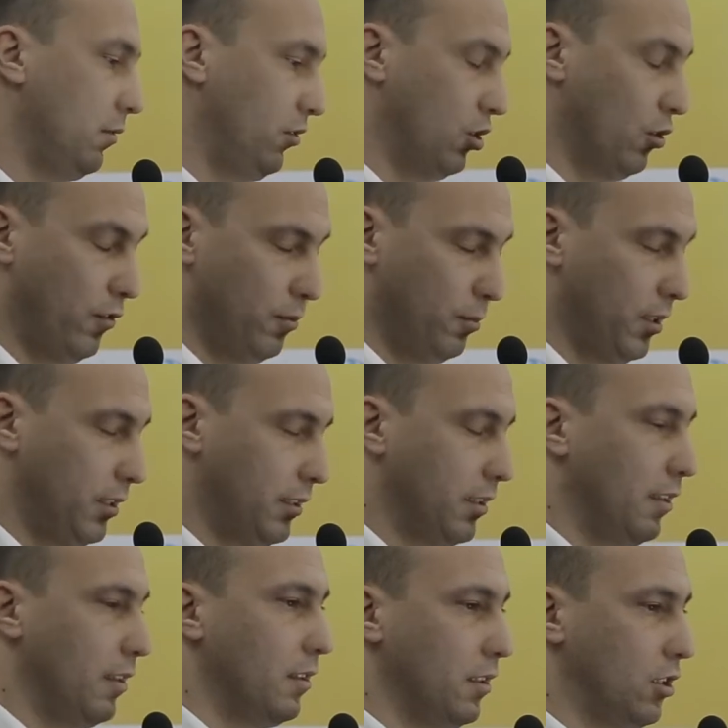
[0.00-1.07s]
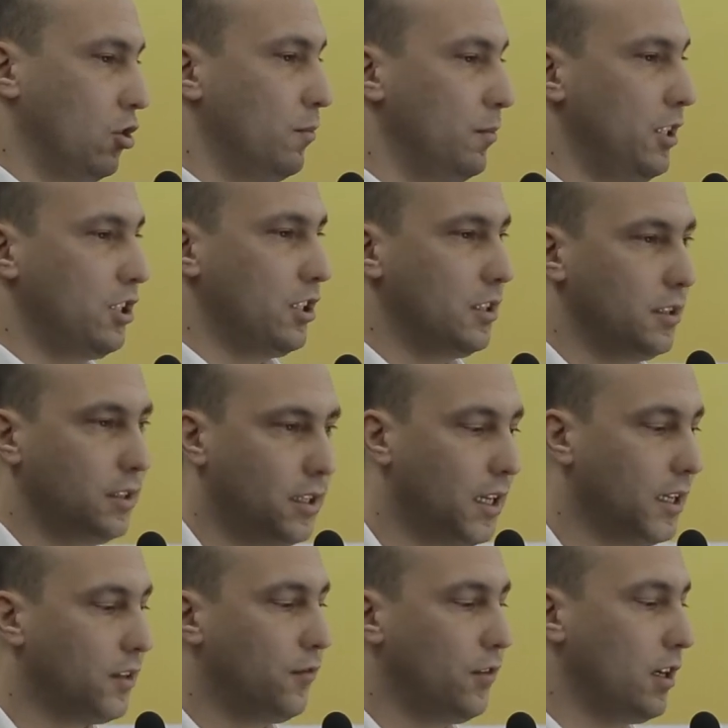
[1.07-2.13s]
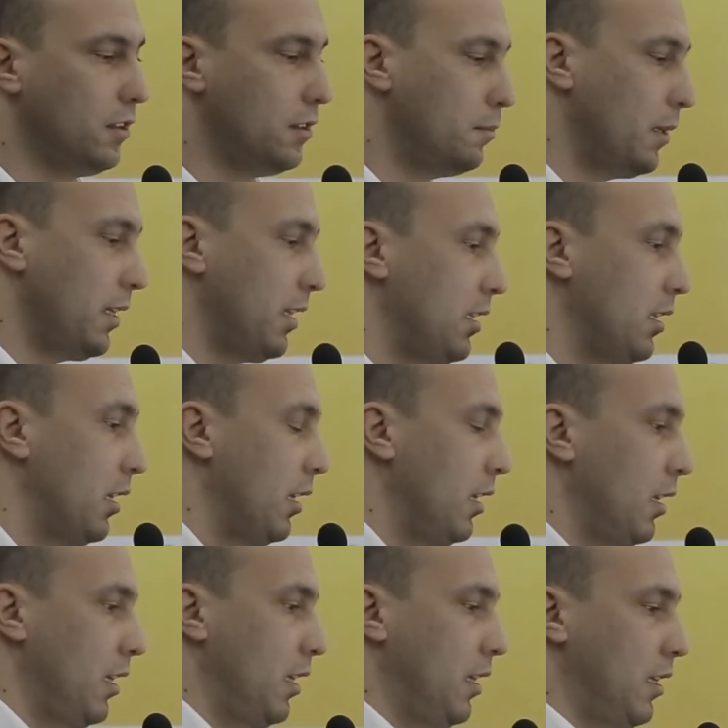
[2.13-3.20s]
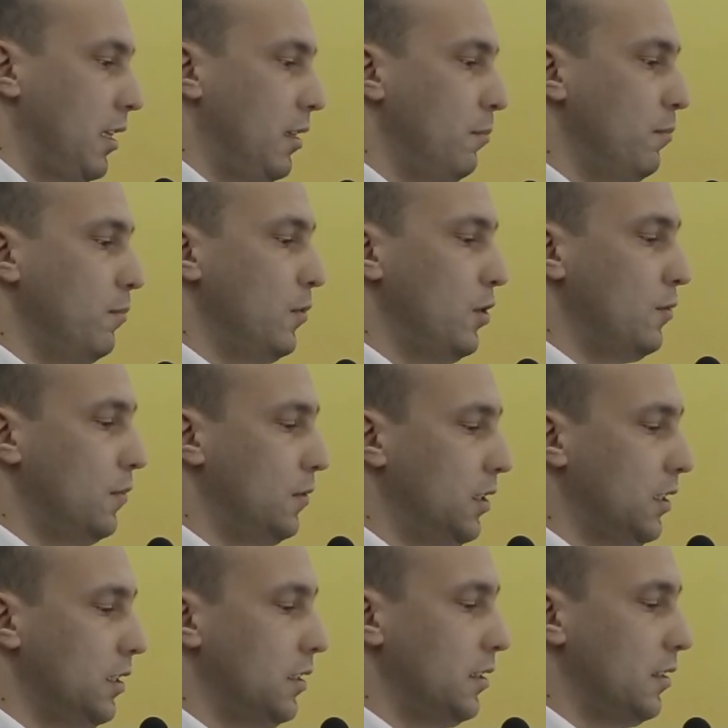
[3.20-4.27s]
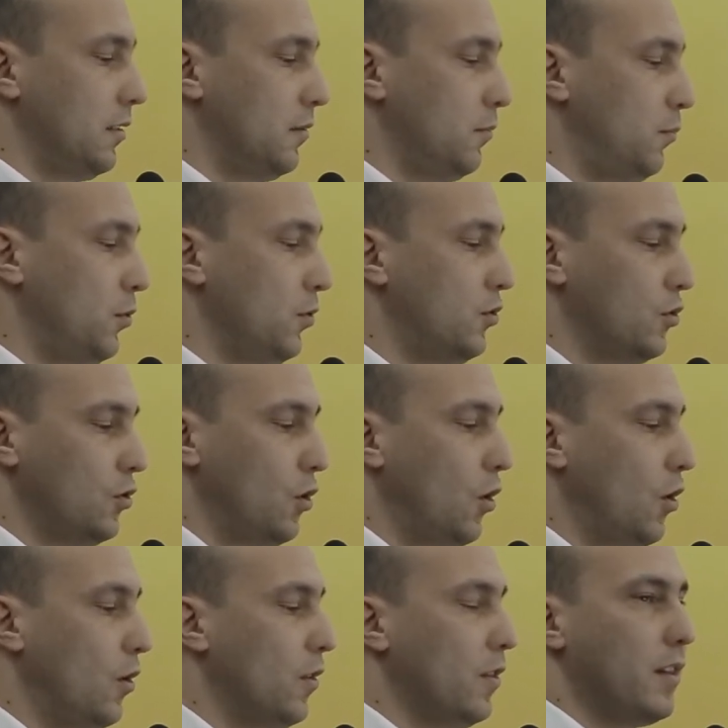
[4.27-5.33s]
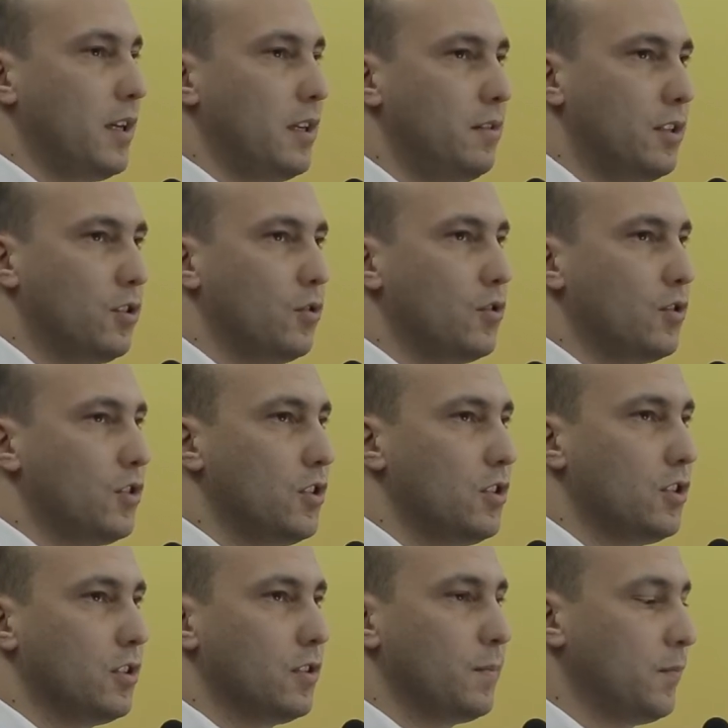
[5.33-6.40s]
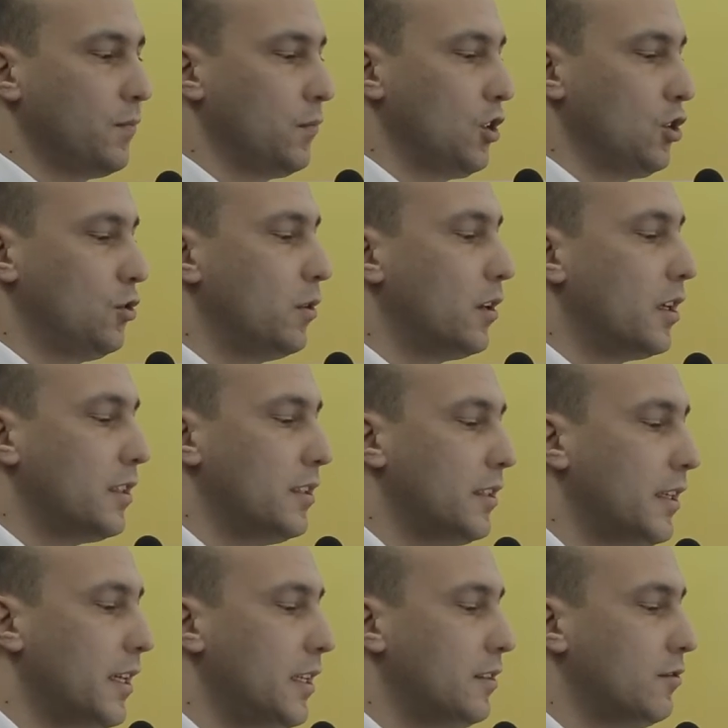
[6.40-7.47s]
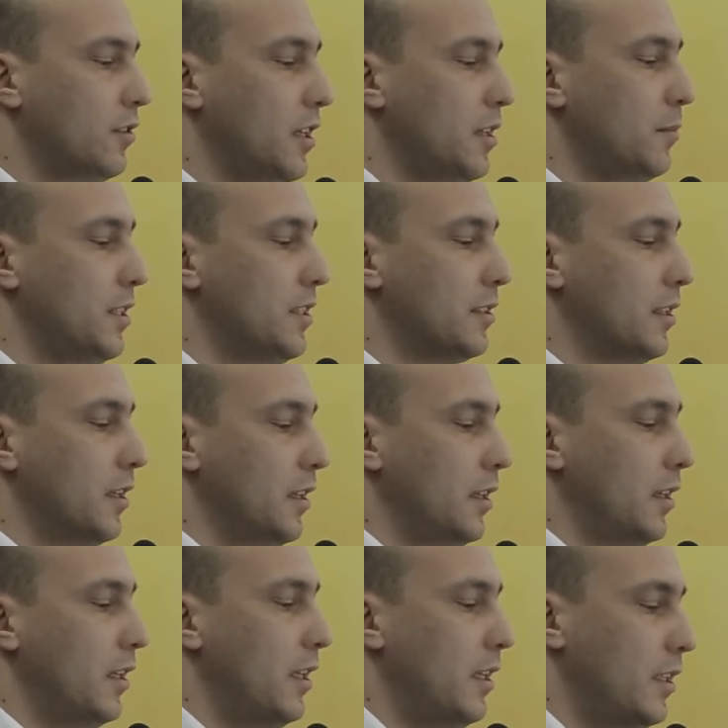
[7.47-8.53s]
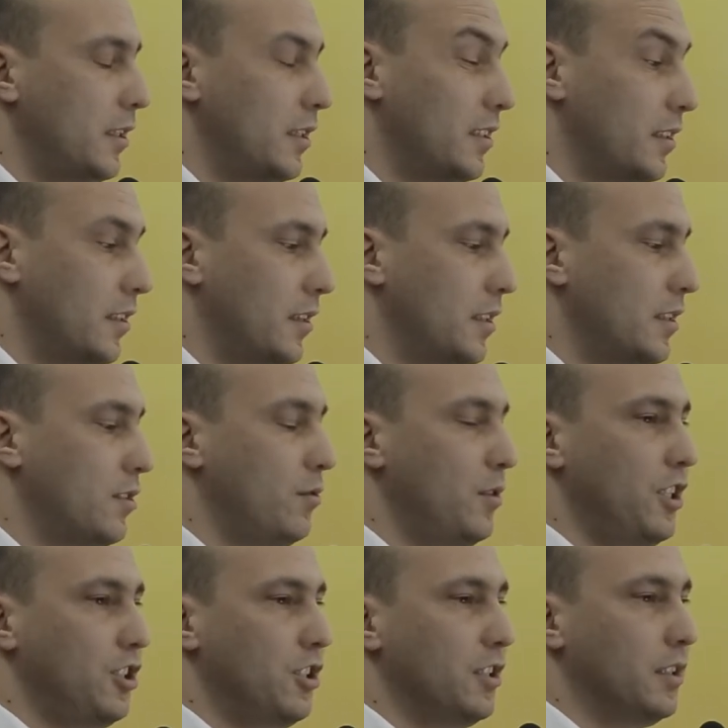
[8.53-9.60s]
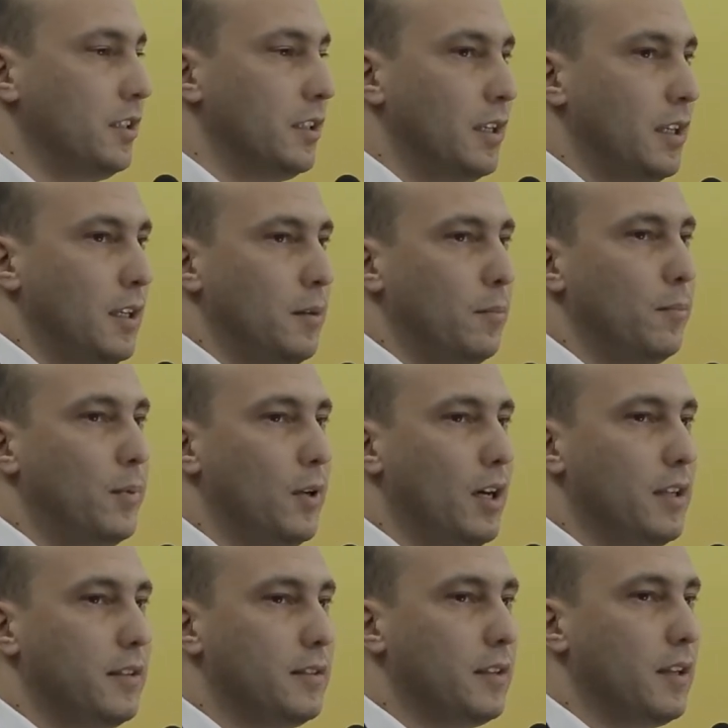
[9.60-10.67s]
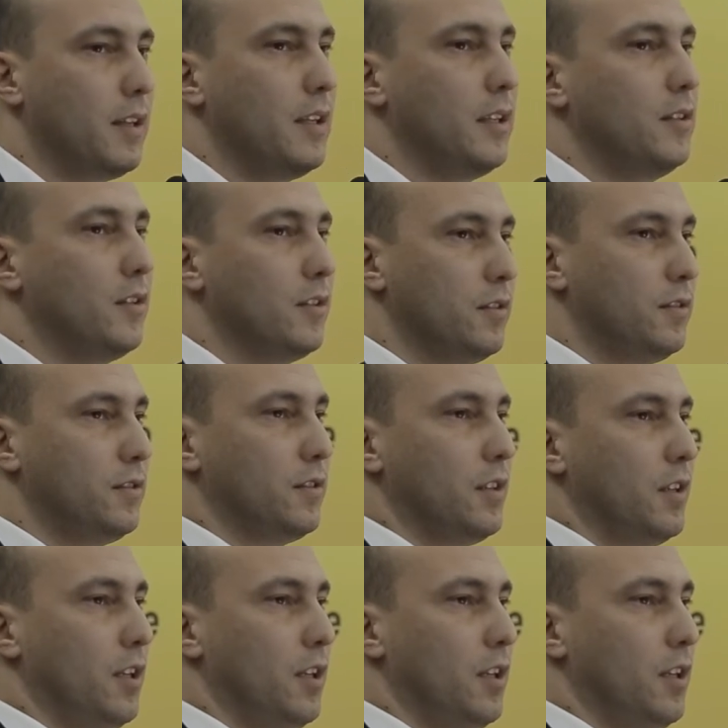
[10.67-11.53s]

governmental commission, like firemen, put all their resources to eradicate rabies in this region. But they don't